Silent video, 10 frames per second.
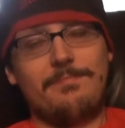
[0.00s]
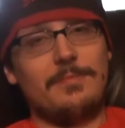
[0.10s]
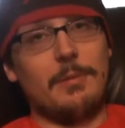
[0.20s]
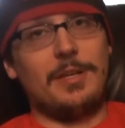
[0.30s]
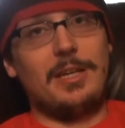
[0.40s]

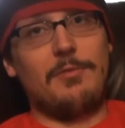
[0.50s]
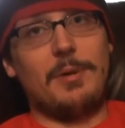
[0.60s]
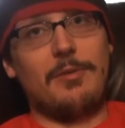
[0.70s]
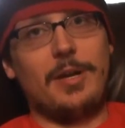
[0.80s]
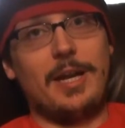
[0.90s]
I'm going to give you
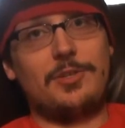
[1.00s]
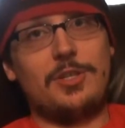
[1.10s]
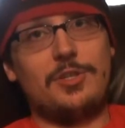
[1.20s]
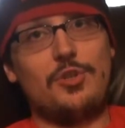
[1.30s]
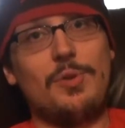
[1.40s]
my
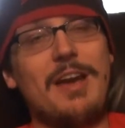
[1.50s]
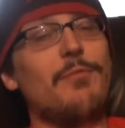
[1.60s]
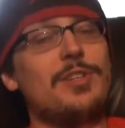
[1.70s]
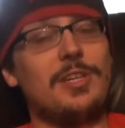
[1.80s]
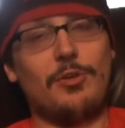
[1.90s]
reactions to
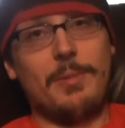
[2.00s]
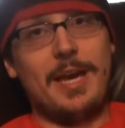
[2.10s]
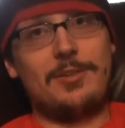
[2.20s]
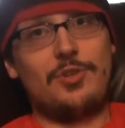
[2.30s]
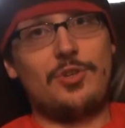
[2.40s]
every single
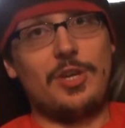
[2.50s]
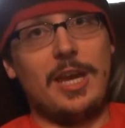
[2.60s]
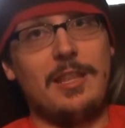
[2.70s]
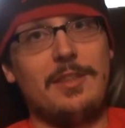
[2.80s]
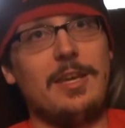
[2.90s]
match
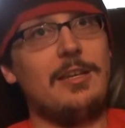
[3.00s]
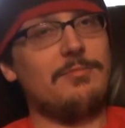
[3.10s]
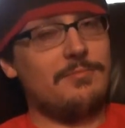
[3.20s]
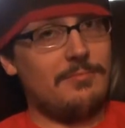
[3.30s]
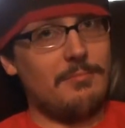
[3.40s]
and
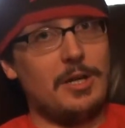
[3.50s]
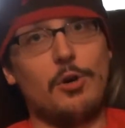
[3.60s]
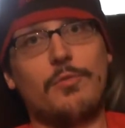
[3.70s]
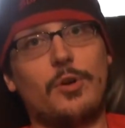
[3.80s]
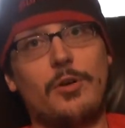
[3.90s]
then my
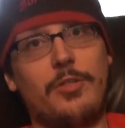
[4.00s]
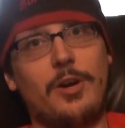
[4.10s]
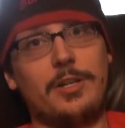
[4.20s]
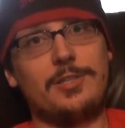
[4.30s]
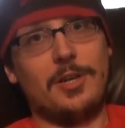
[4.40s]
overall
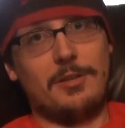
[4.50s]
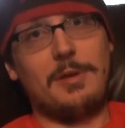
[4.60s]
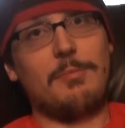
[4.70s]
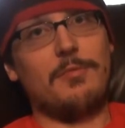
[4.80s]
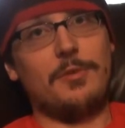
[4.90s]
thoughts on the
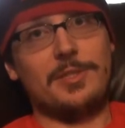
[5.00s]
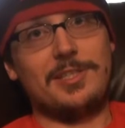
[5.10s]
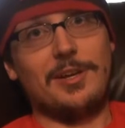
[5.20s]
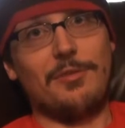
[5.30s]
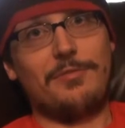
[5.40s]
pay per view
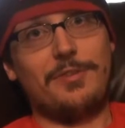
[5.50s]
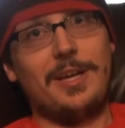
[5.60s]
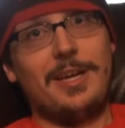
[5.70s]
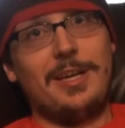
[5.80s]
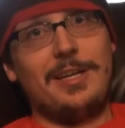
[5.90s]
itself.
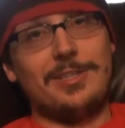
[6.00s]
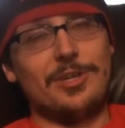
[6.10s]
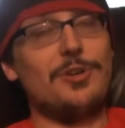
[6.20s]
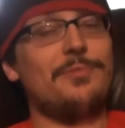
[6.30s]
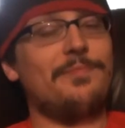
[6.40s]

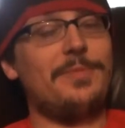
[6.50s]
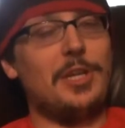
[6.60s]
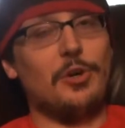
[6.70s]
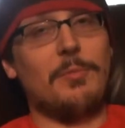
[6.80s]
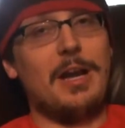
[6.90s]
So,
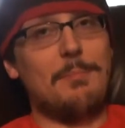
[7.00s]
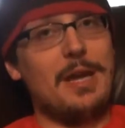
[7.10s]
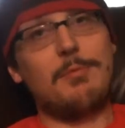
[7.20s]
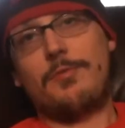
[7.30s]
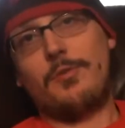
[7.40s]
here are my
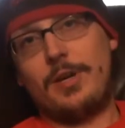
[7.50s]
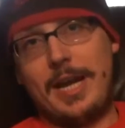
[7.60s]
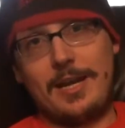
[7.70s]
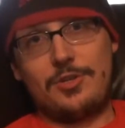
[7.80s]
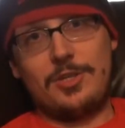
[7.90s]
pay per view
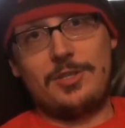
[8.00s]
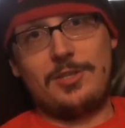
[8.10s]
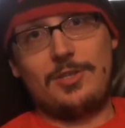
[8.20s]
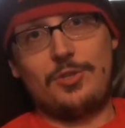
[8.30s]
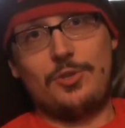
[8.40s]

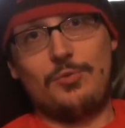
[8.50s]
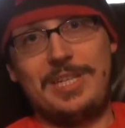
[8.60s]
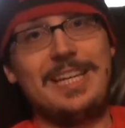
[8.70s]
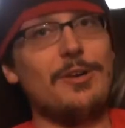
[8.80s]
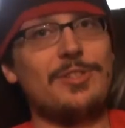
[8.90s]
reactions to
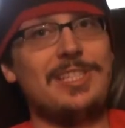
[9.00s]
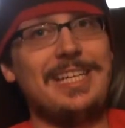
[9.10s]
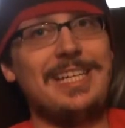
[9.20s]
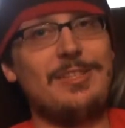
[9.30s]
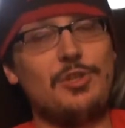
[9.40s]
TLC